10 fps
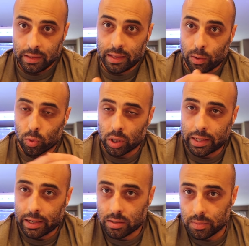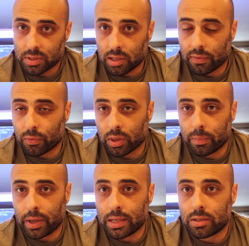they work out some stuff with the
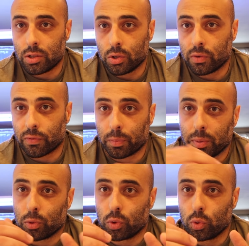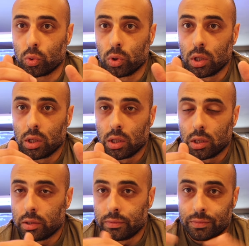base tune for people who
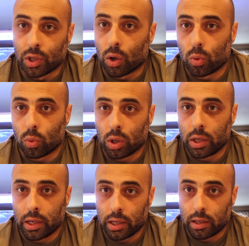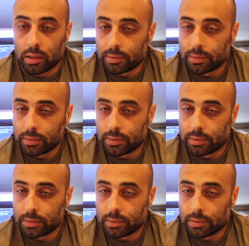don't want to